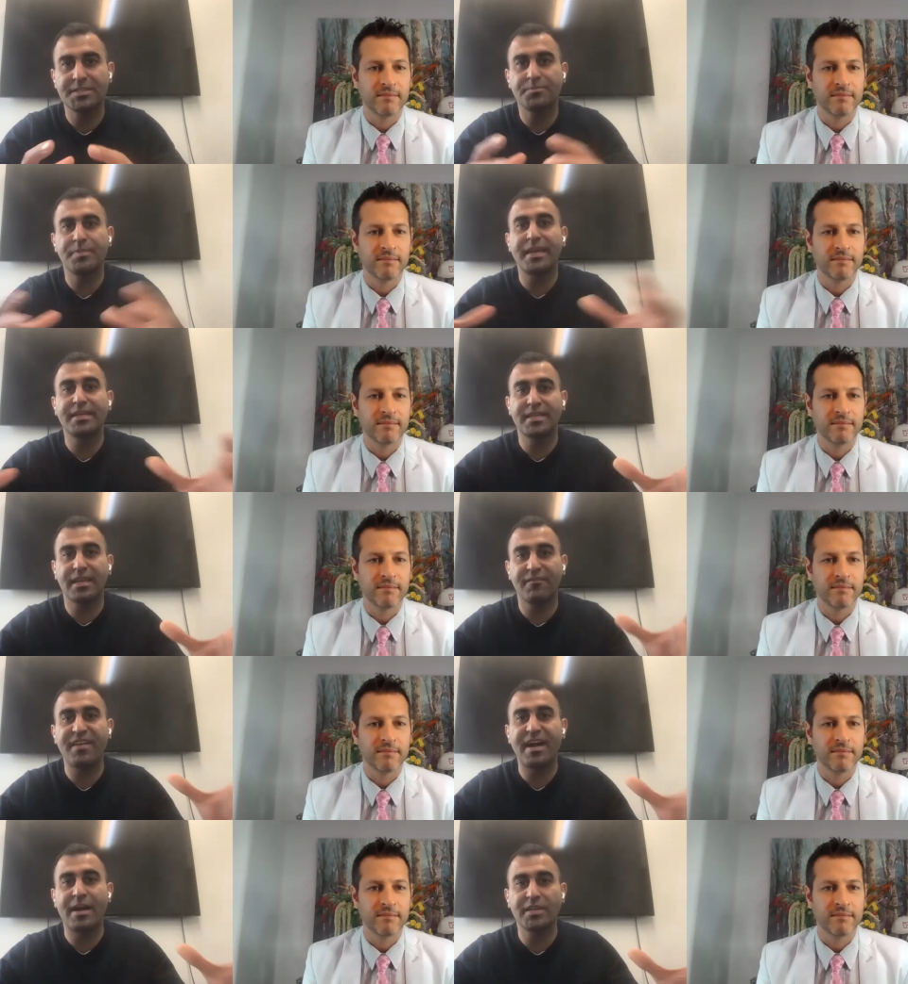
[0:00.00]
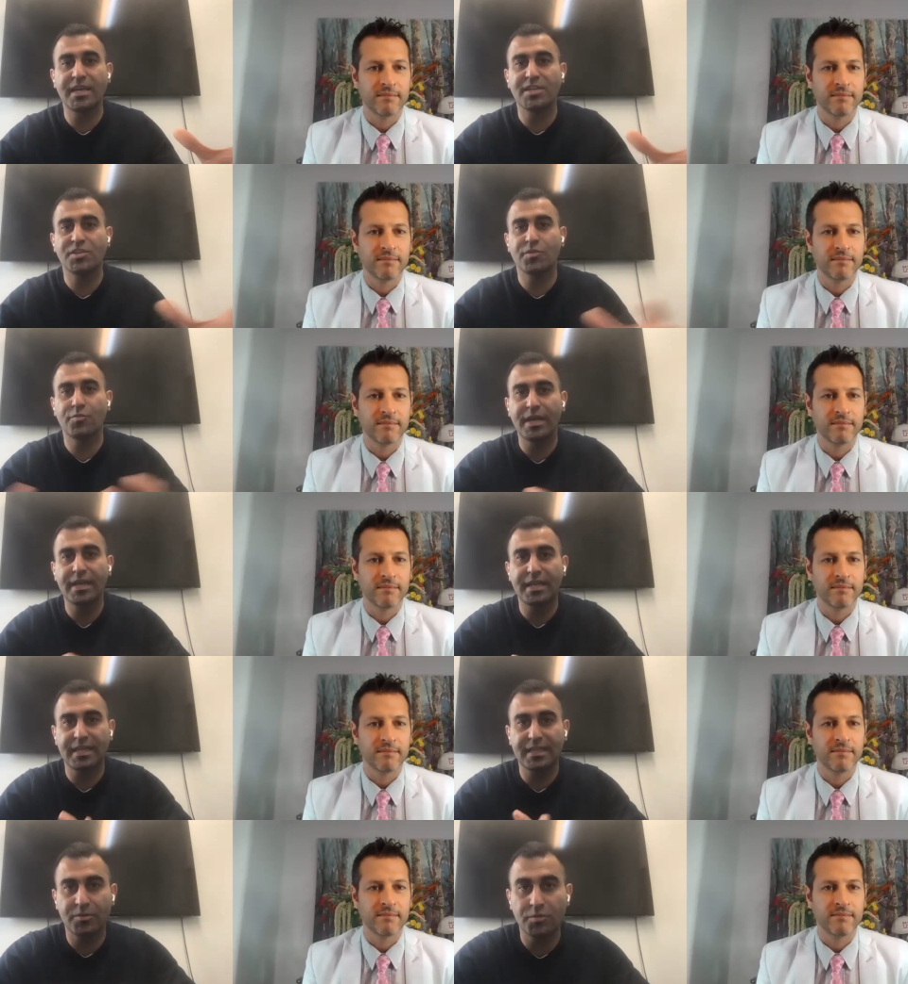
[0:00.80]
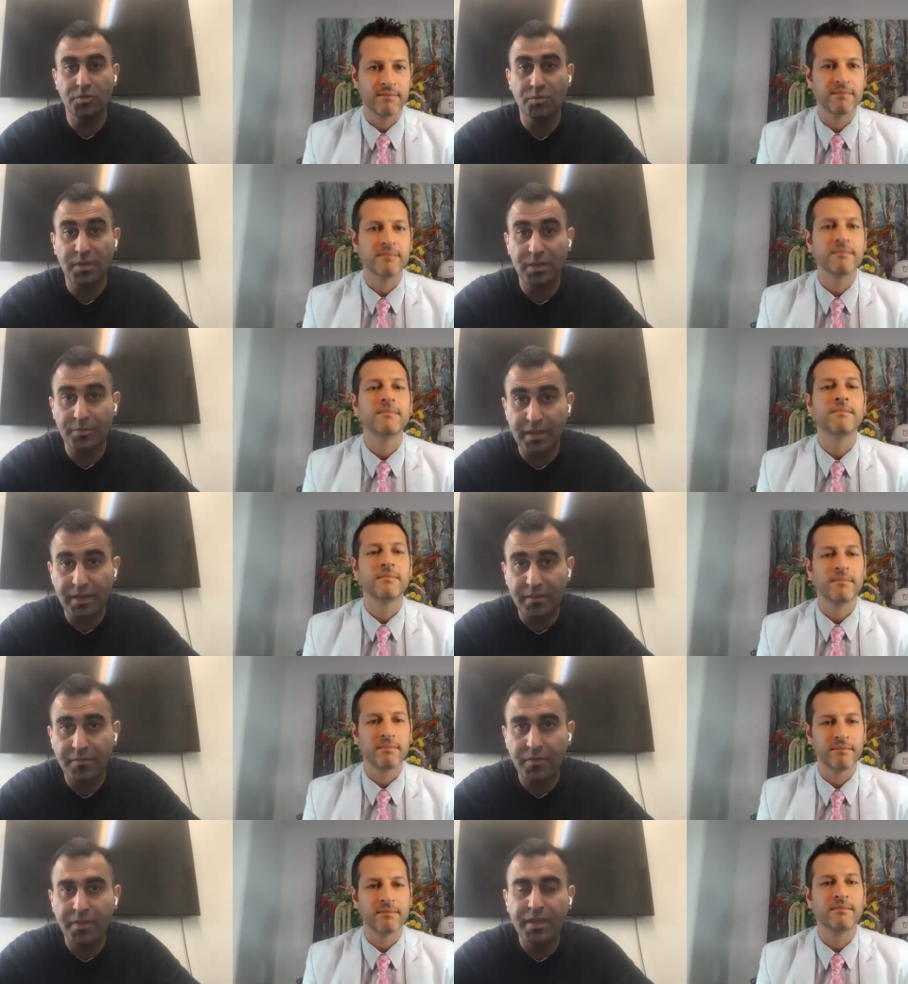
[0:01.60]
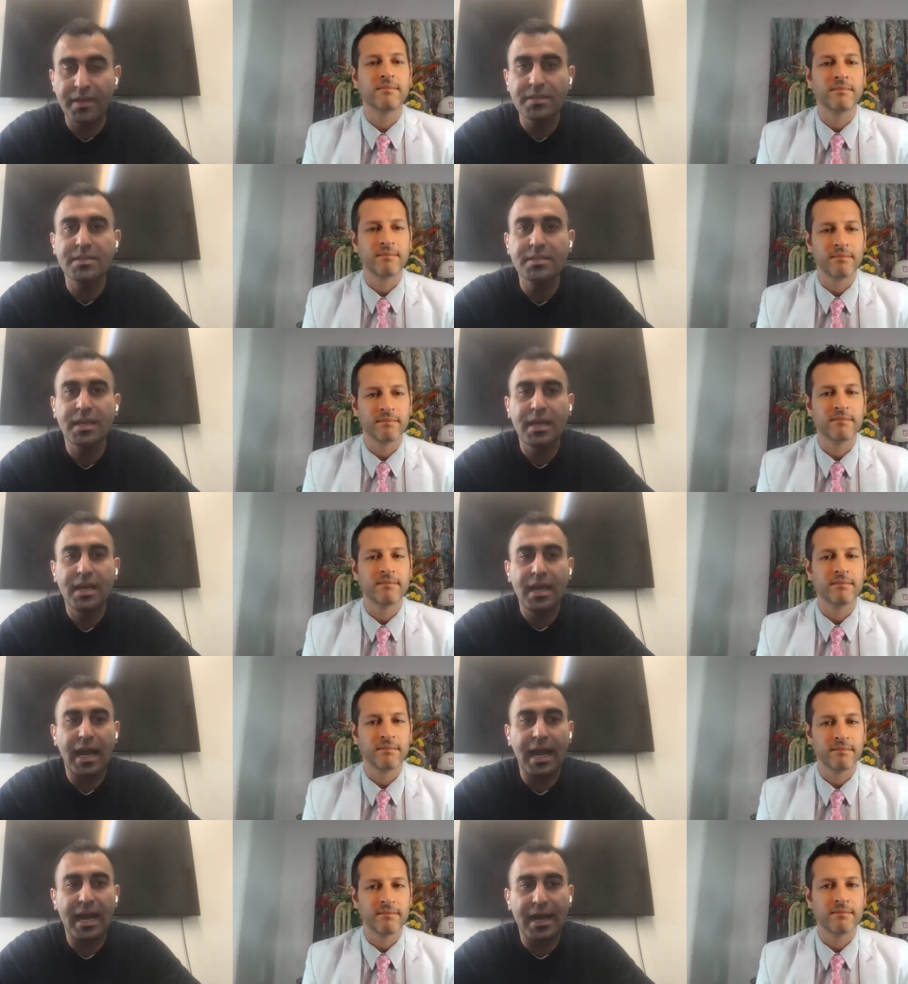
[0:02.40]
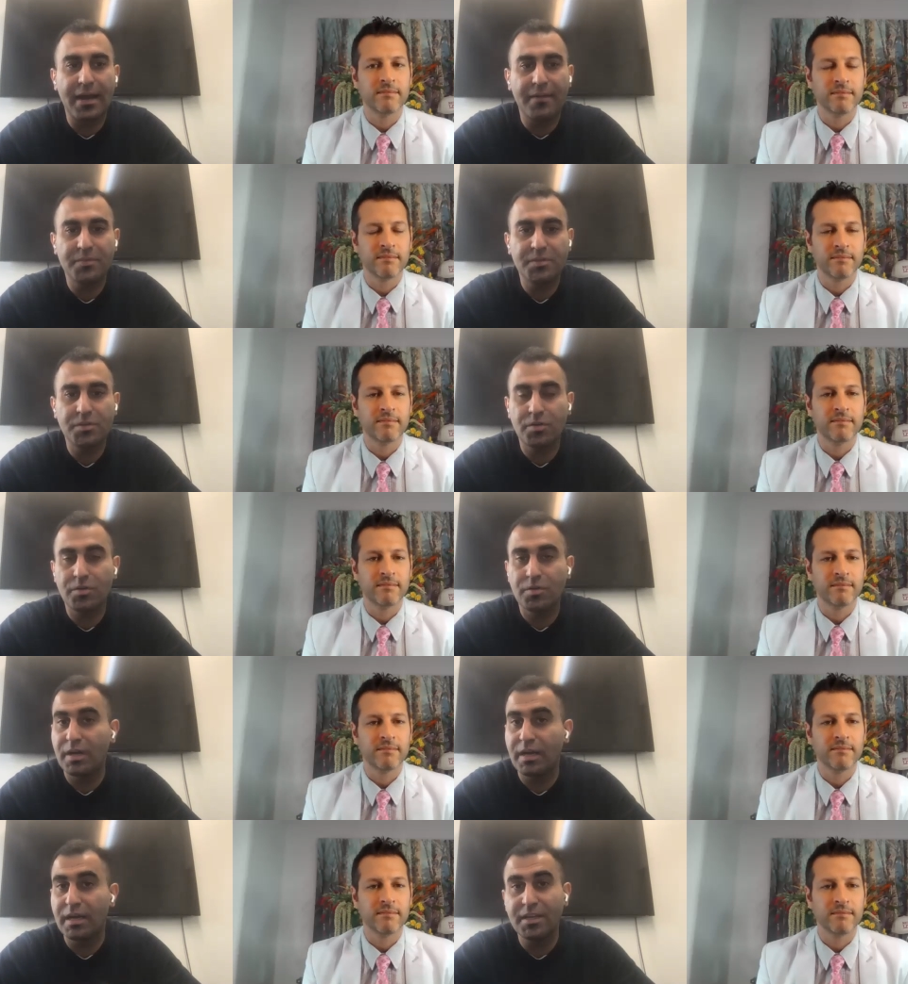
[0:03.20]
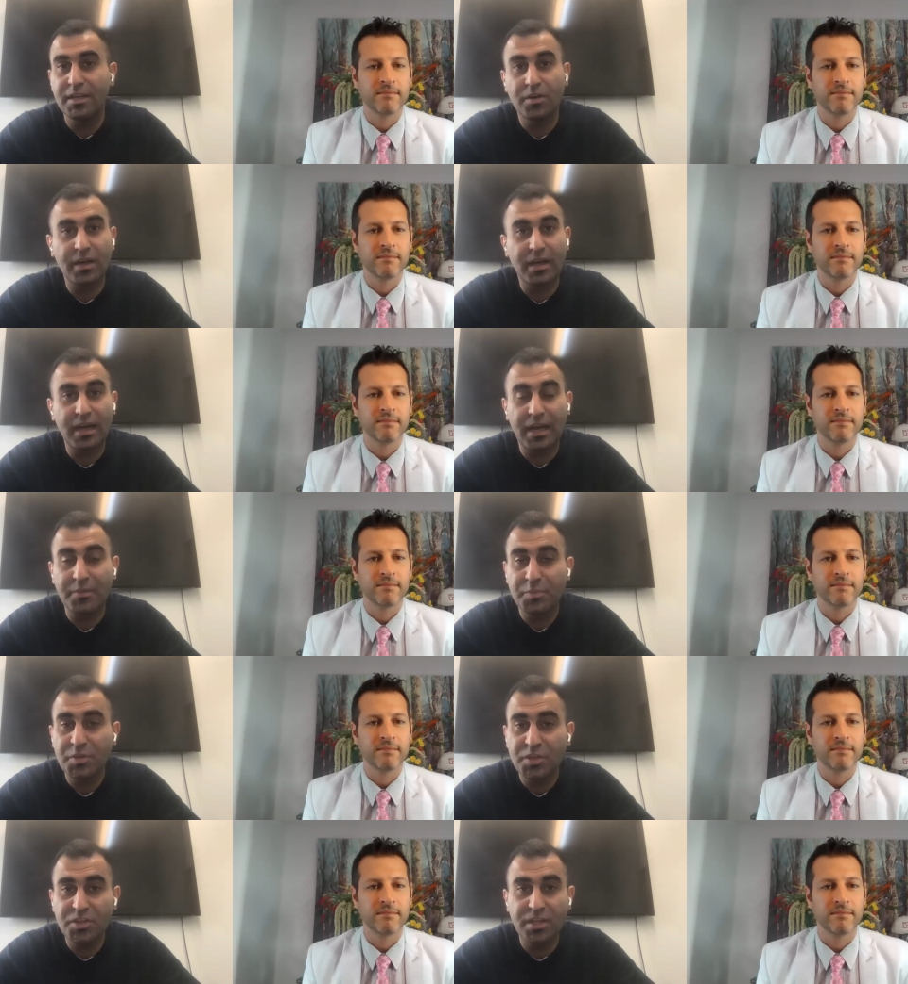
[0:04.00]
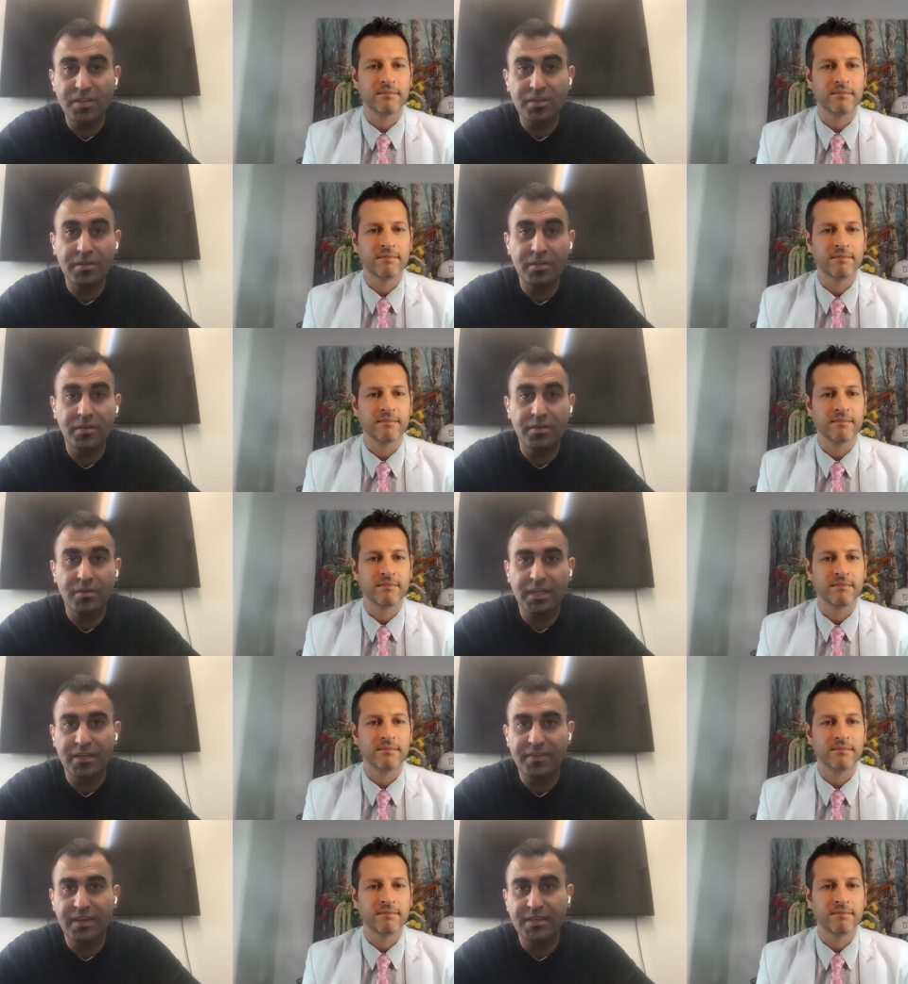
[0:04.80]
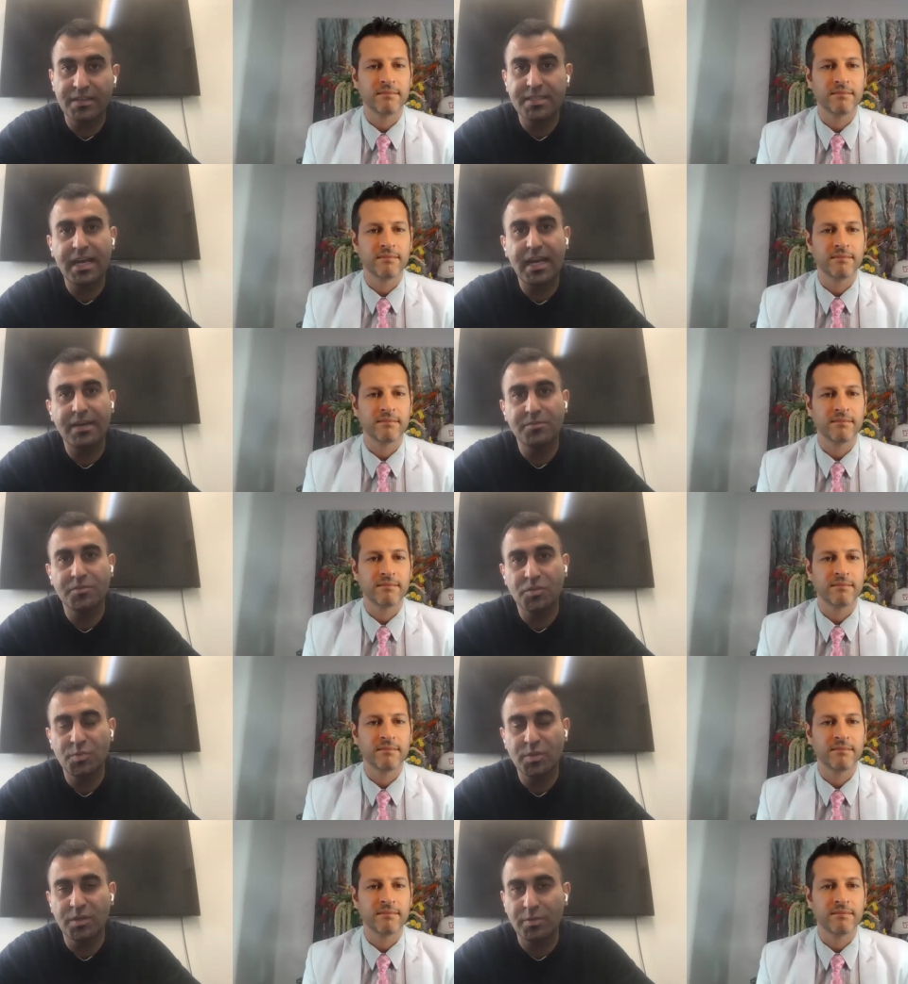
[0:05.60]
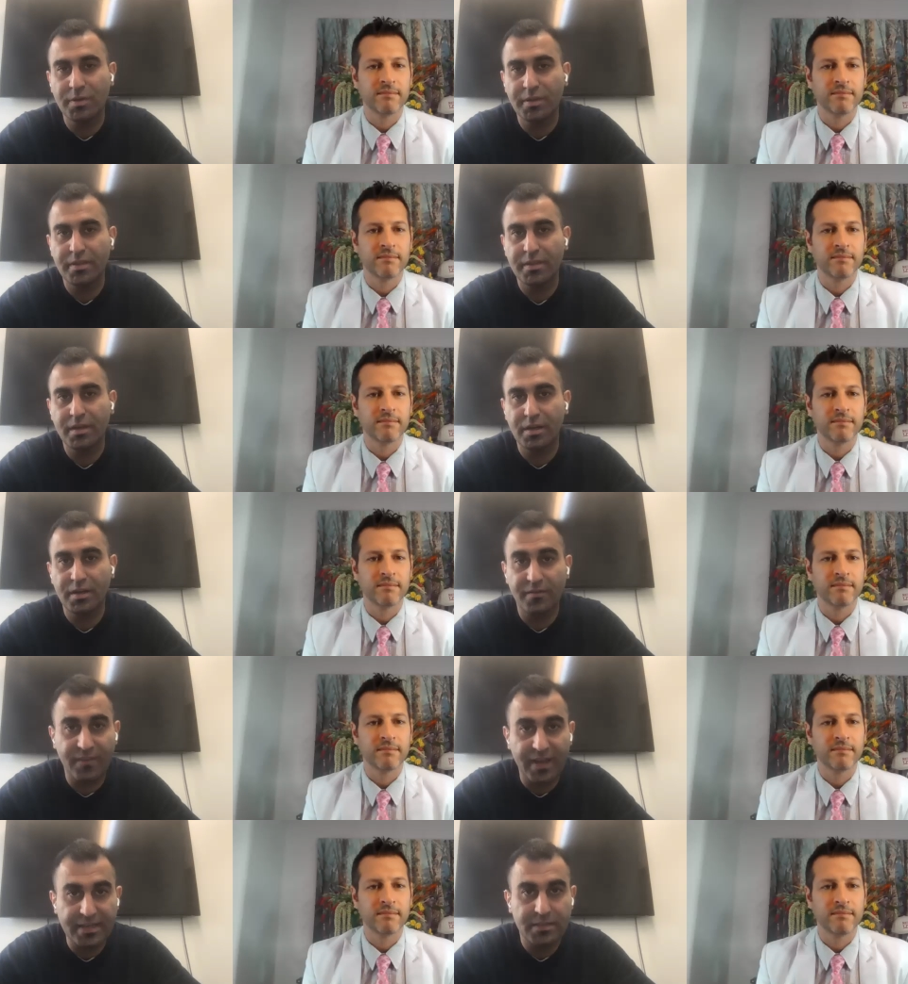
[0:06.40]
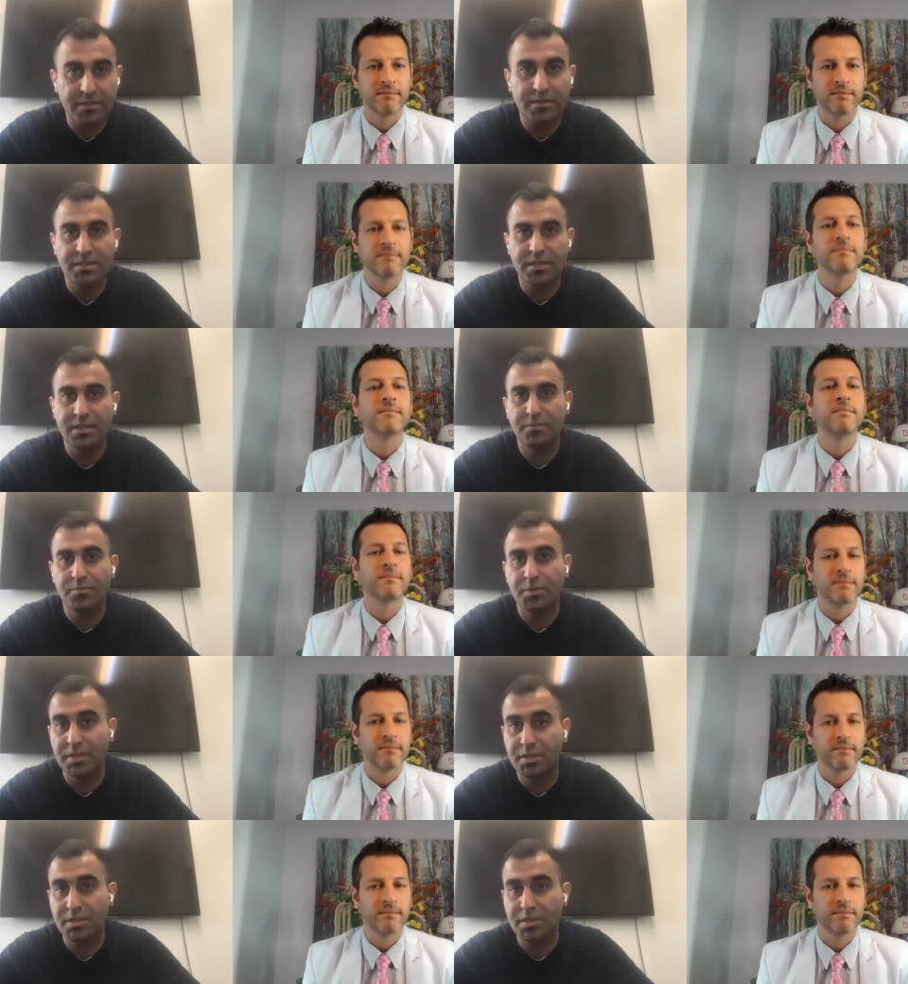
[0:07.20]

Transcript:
Speaker 1: the space and foundation ready to be ready for this. So I appreciate you giving us time to speak with our investors and